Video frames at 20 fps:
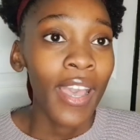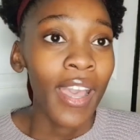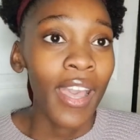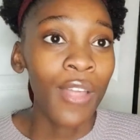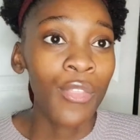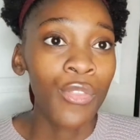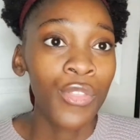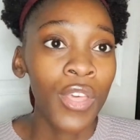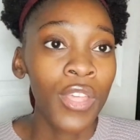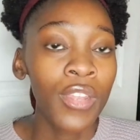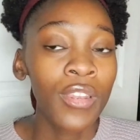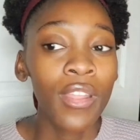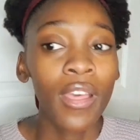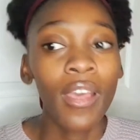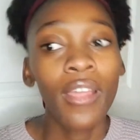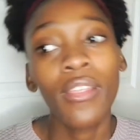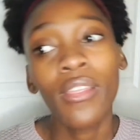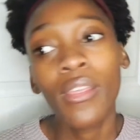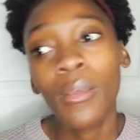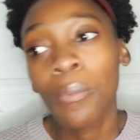And
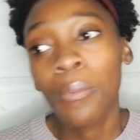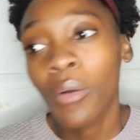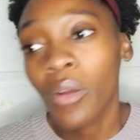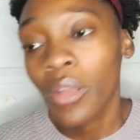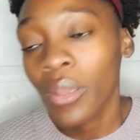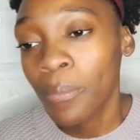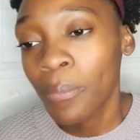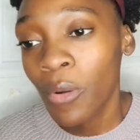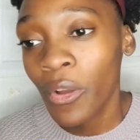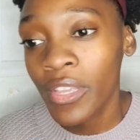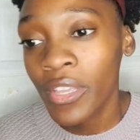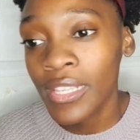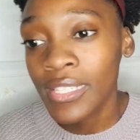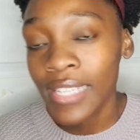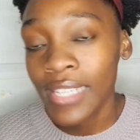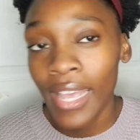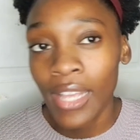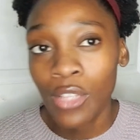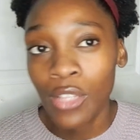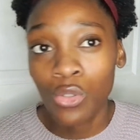then
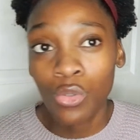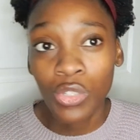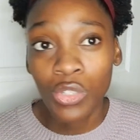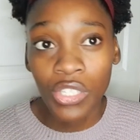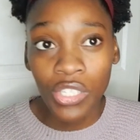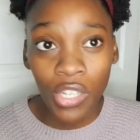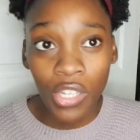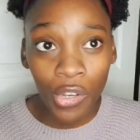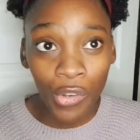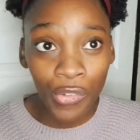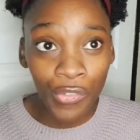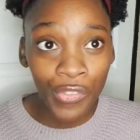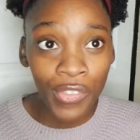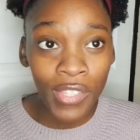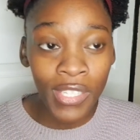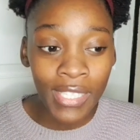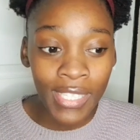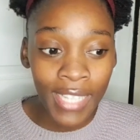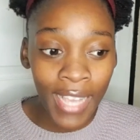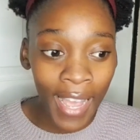Ipoyisa had to serve
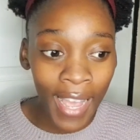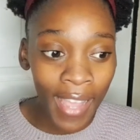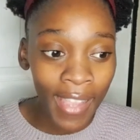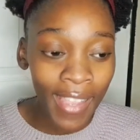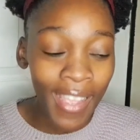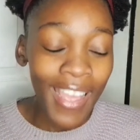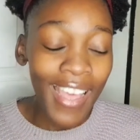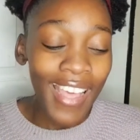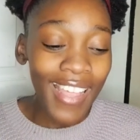this guy.